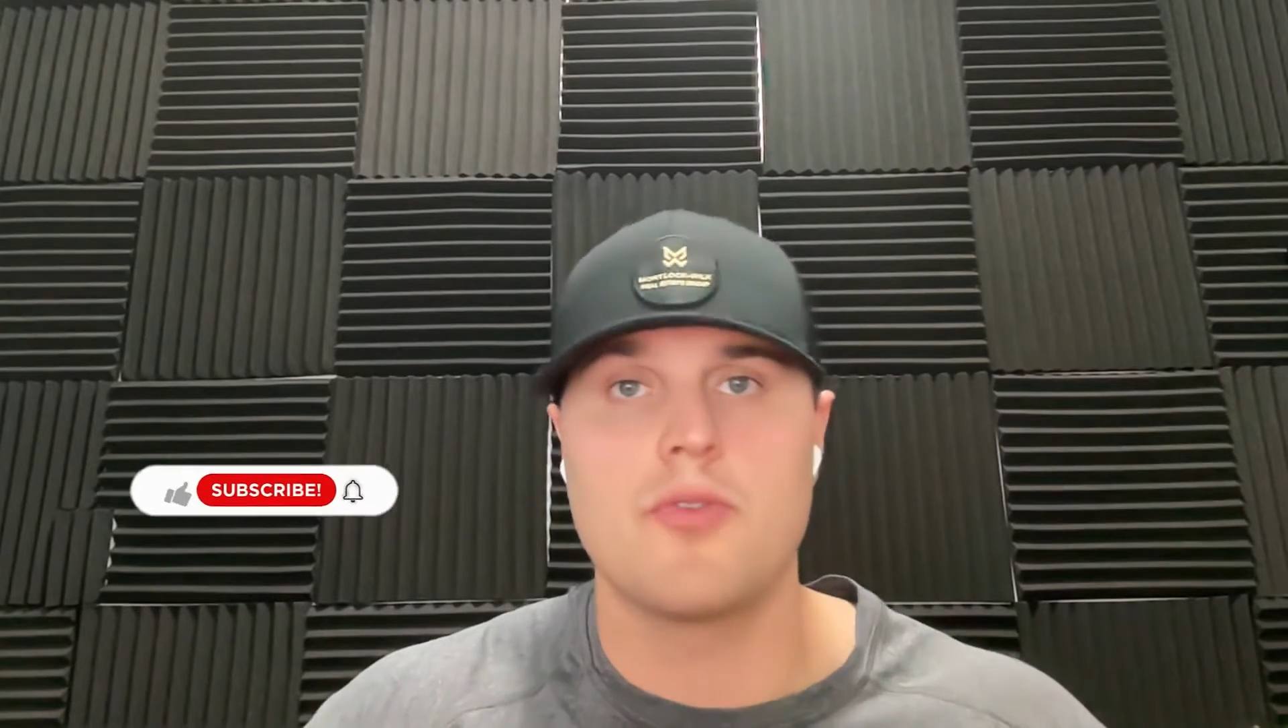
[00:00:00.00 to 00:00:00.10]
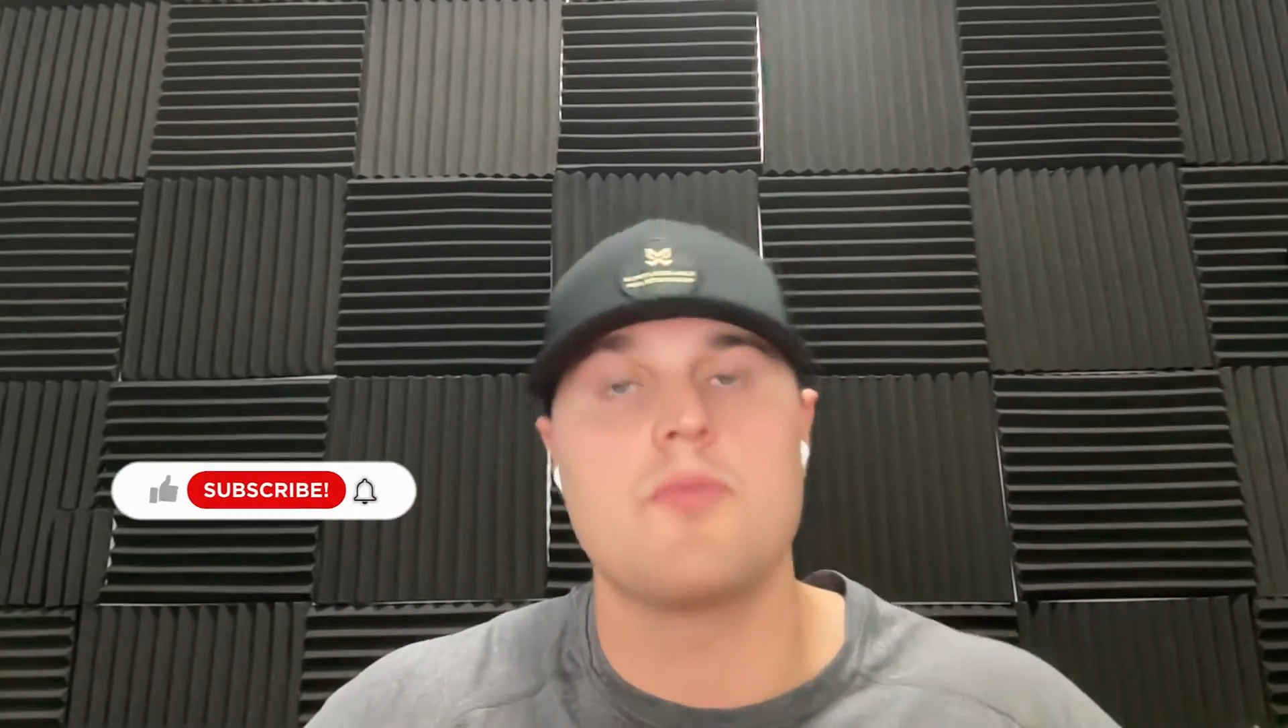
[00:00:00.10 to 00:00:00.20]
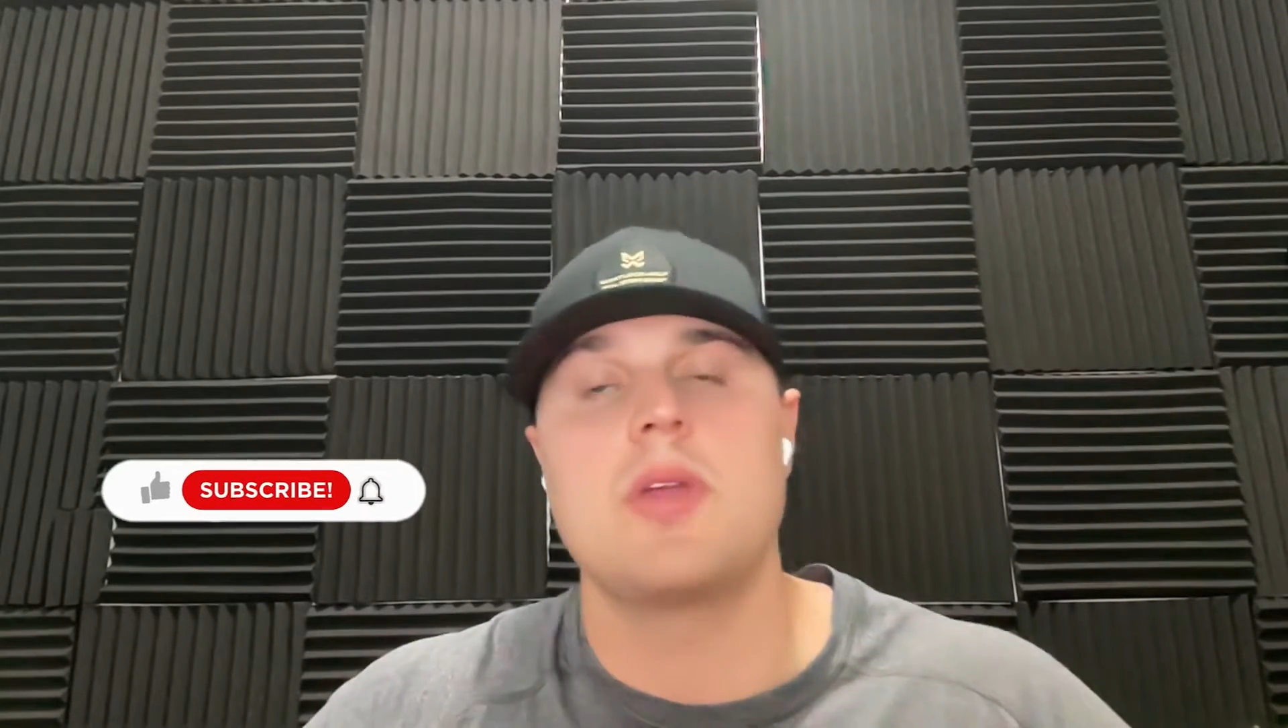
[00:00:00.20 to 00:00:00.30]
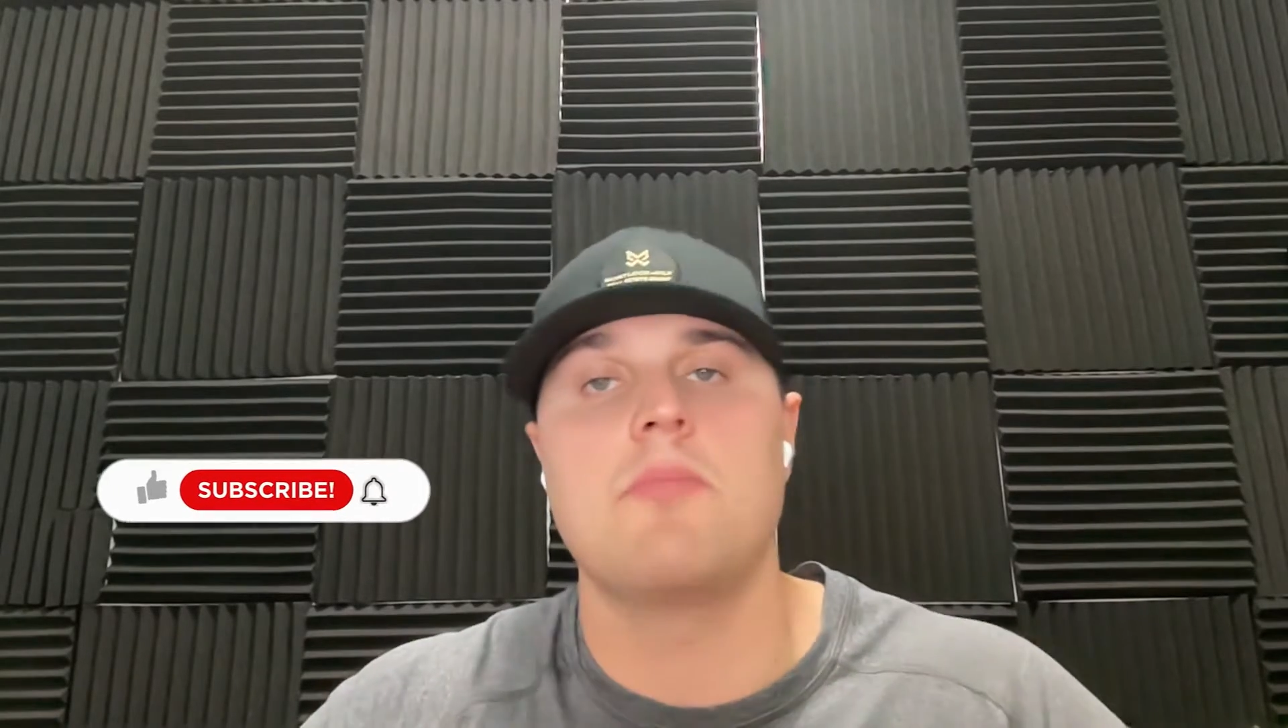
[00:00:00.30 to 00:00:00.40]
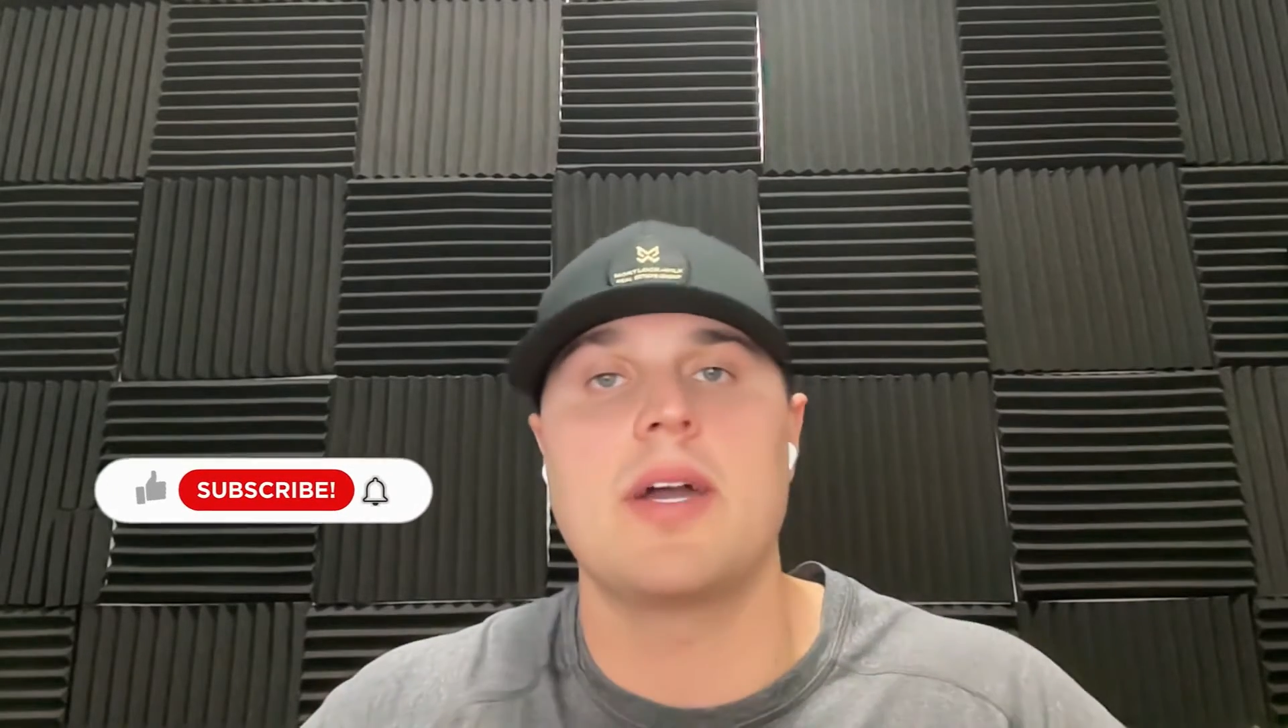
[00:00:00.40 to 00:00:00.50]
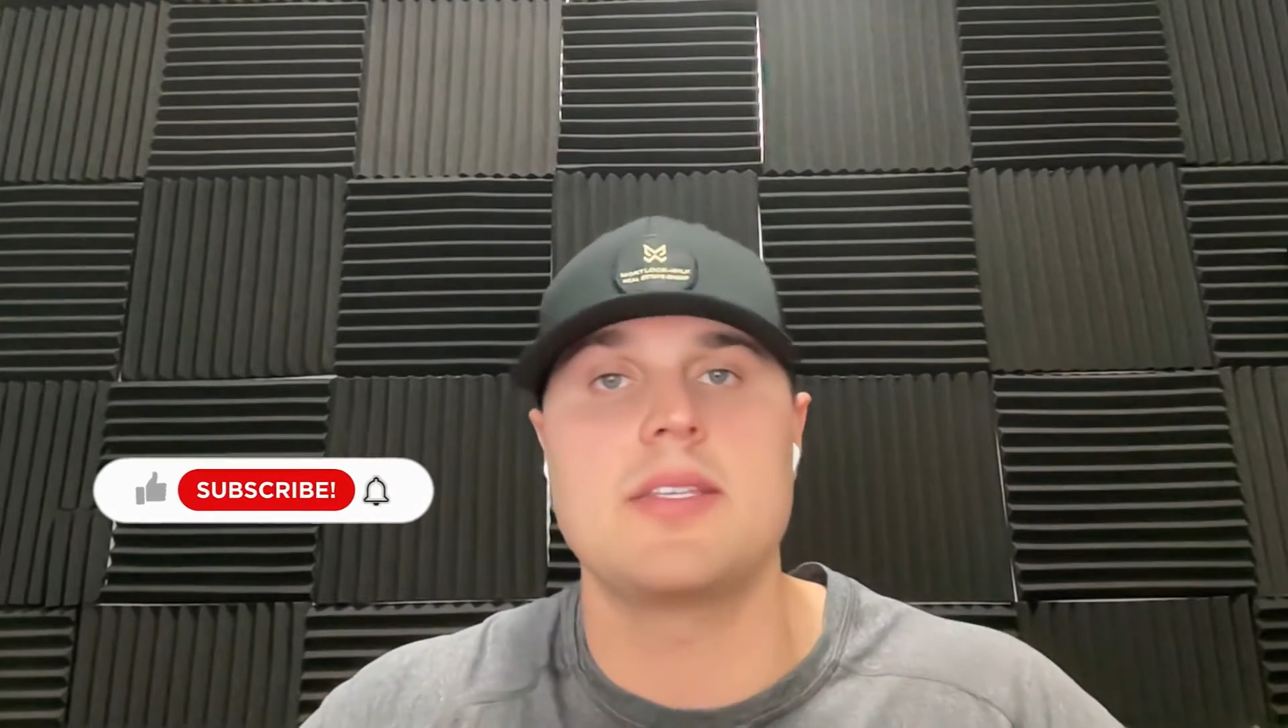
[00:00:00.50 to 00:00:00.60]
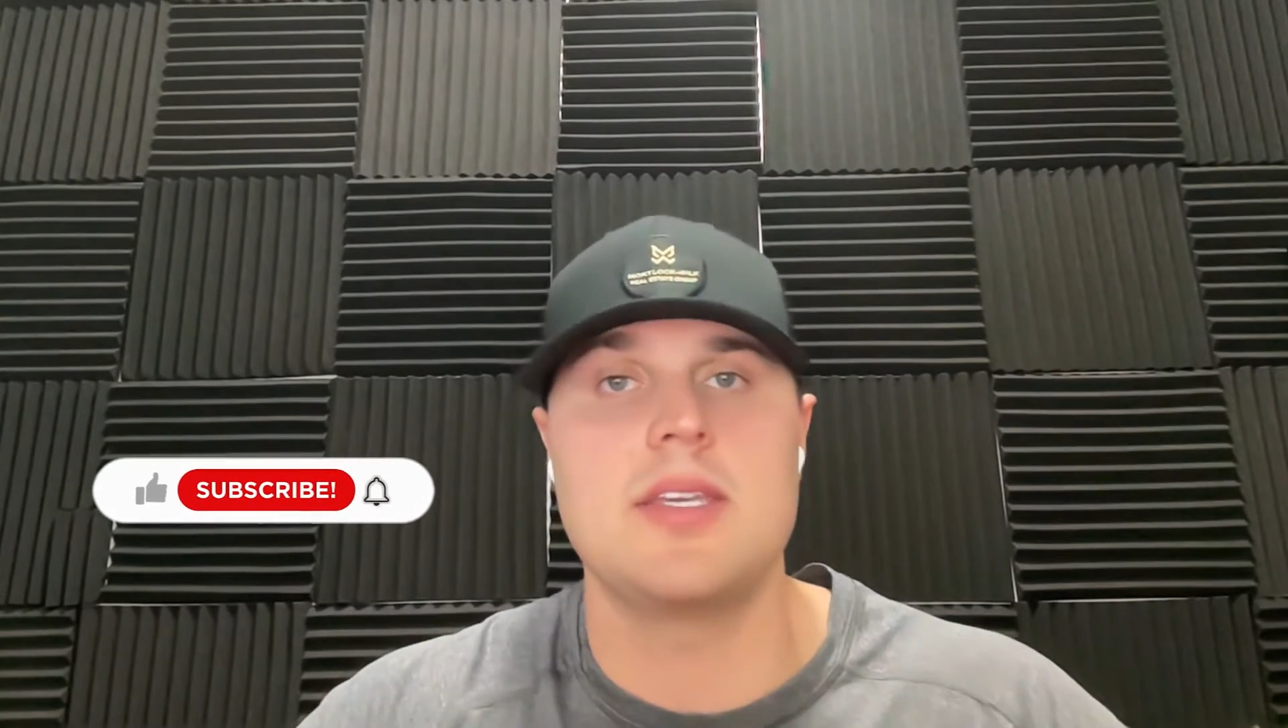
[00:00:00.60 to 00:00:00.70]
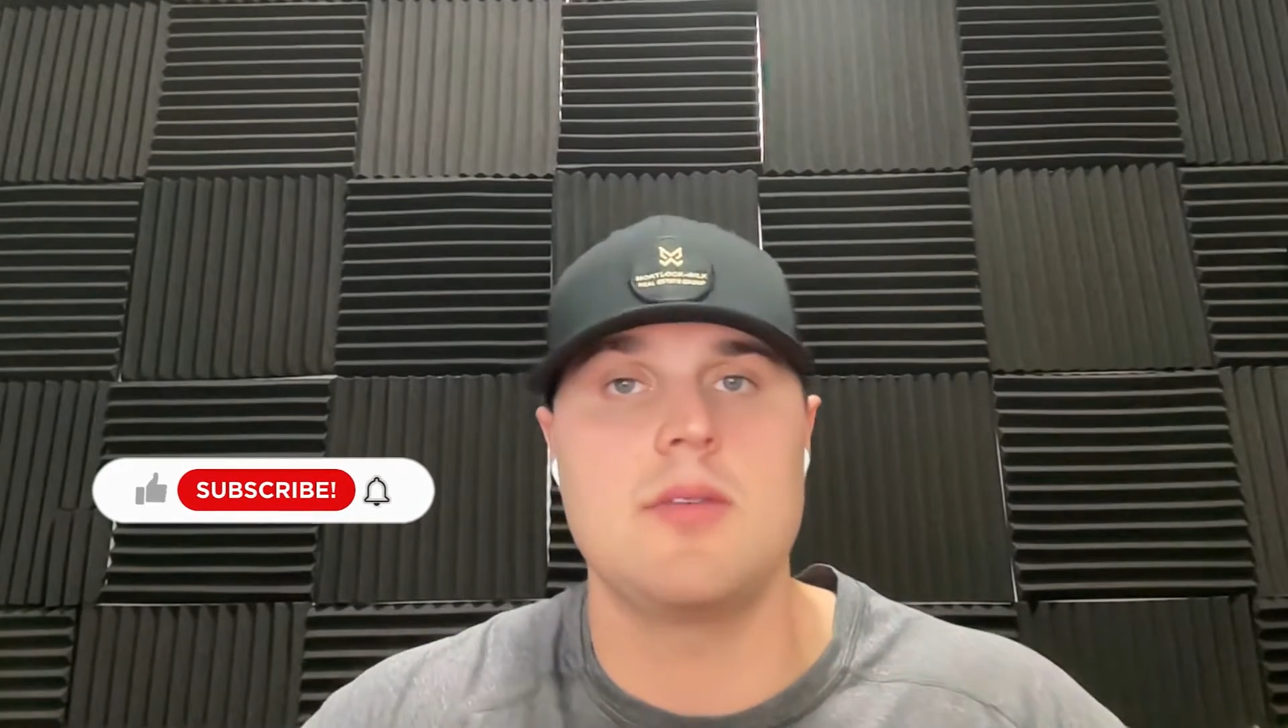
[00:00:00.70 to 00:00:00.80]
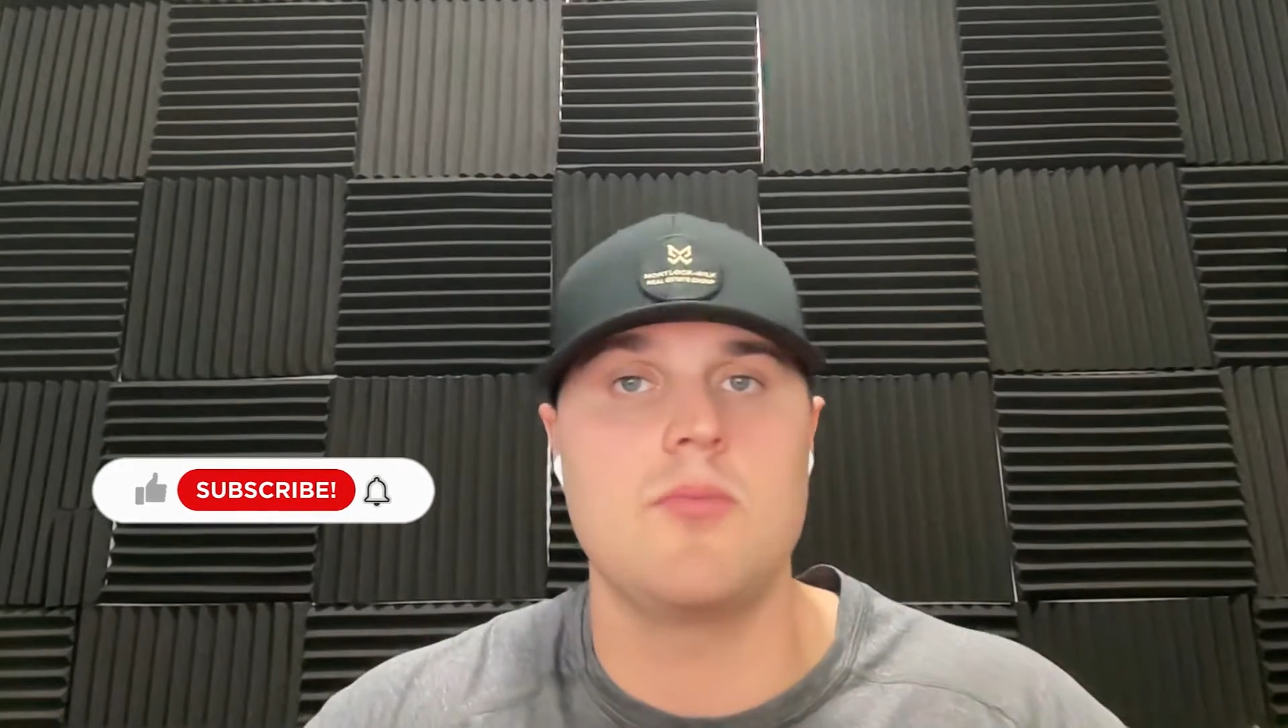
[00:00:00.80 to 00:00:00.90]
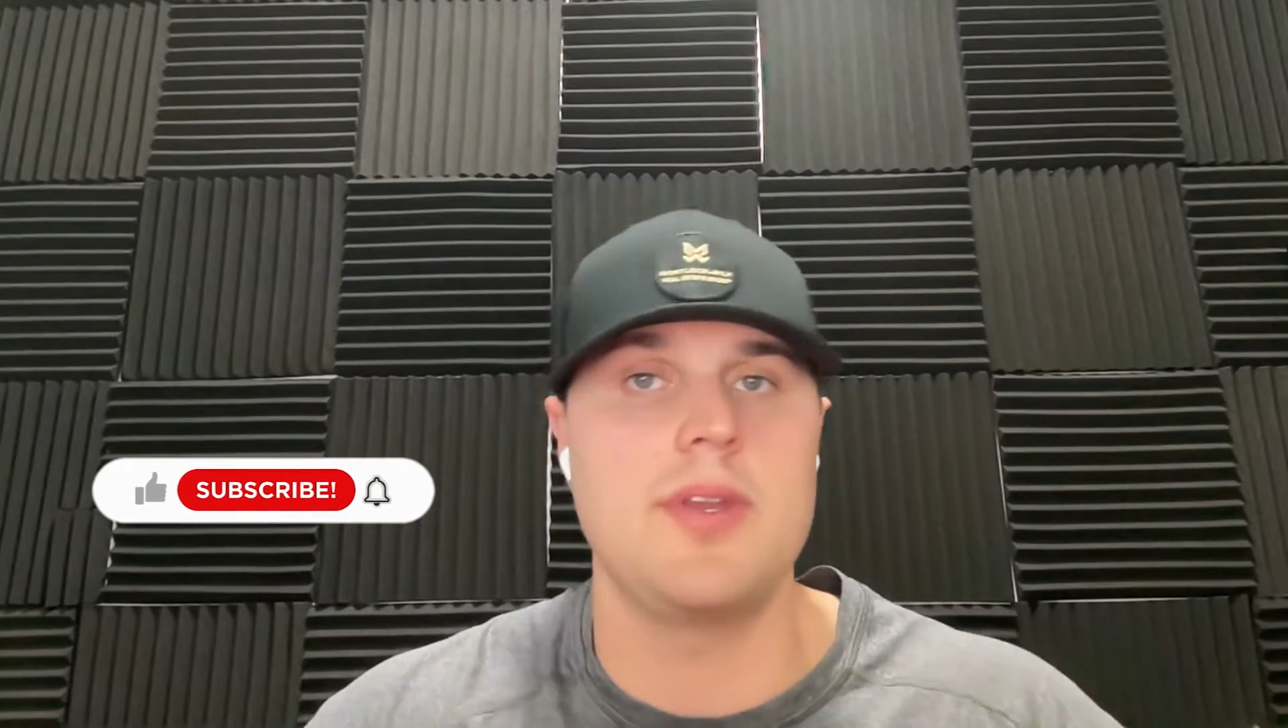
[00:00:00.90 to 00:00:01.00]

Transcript: for me and my team.